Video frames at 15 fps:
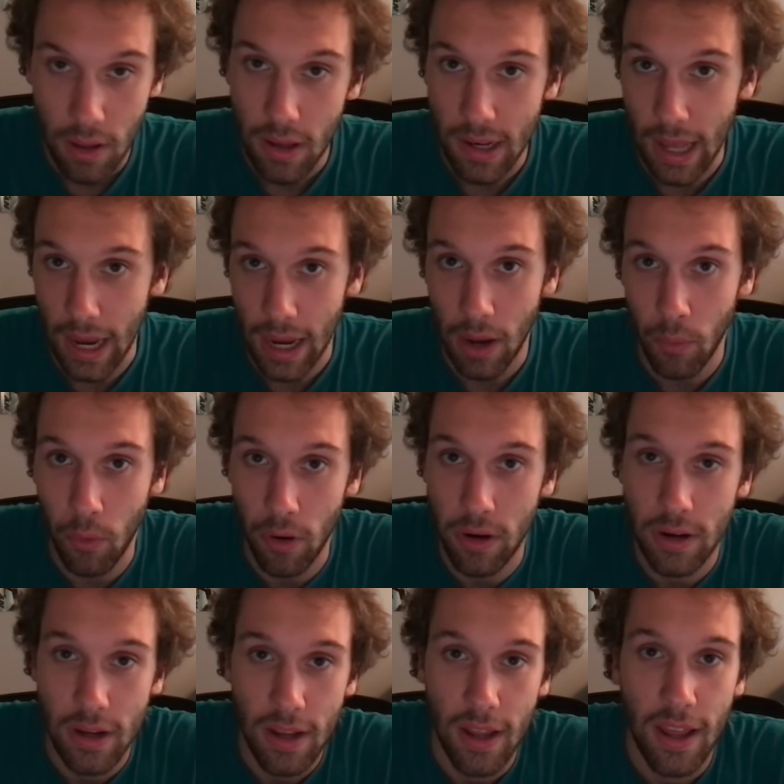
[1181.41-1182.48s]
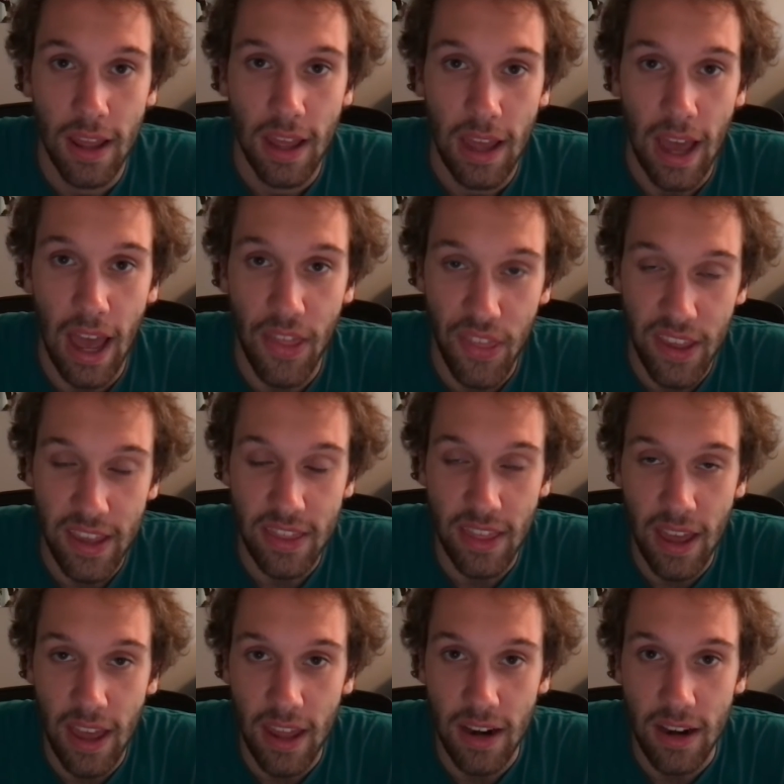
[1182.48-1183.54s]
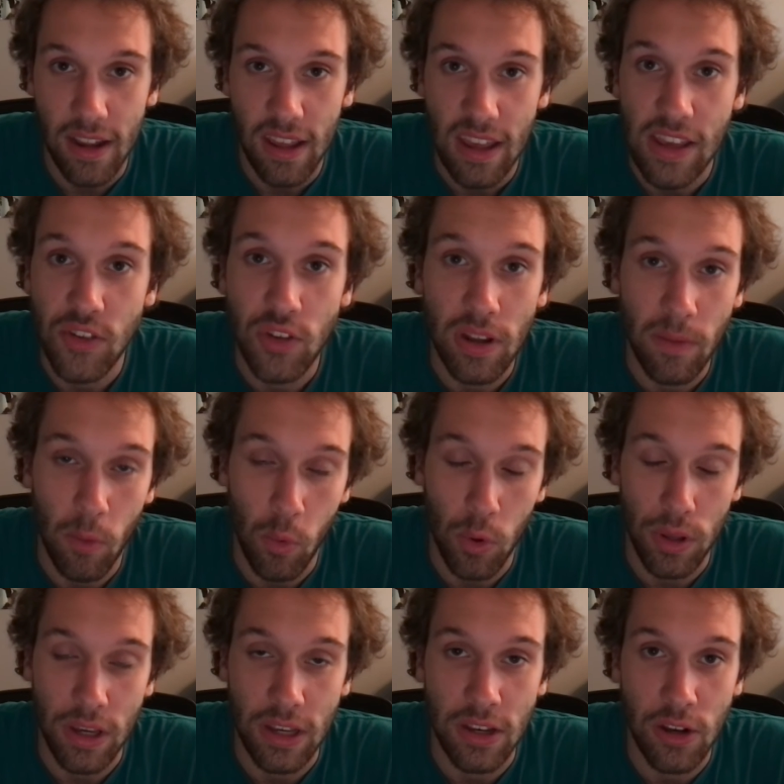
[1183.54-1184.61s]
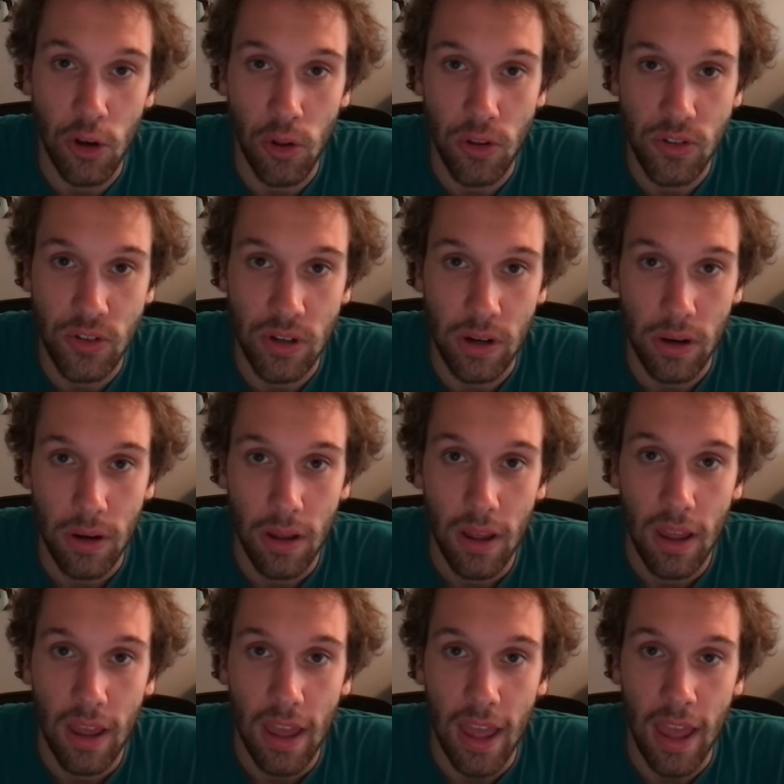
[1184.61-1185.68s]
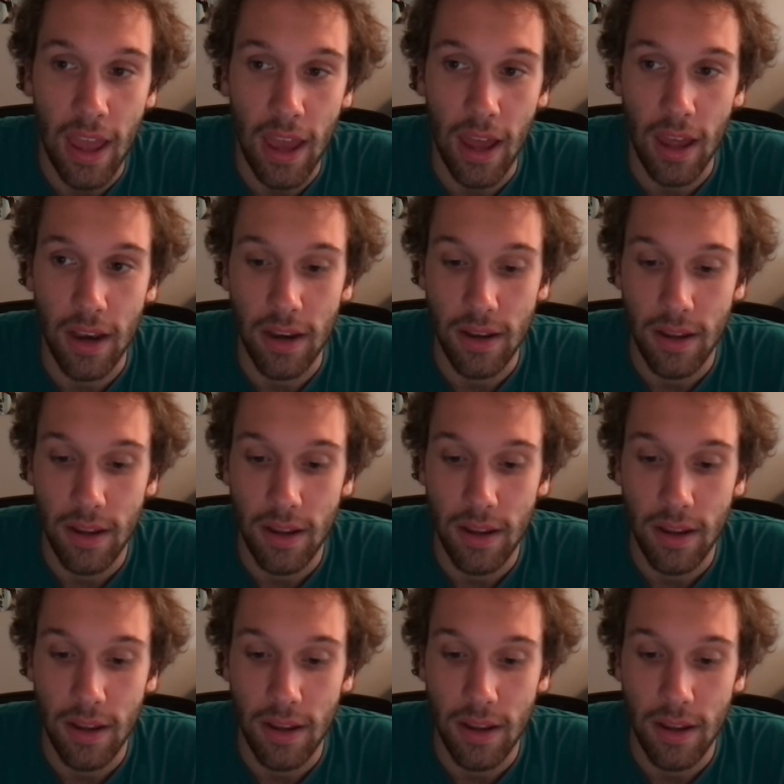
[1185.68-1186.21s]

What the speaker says: knock on wood, I think that he's going to have a really good year this year. And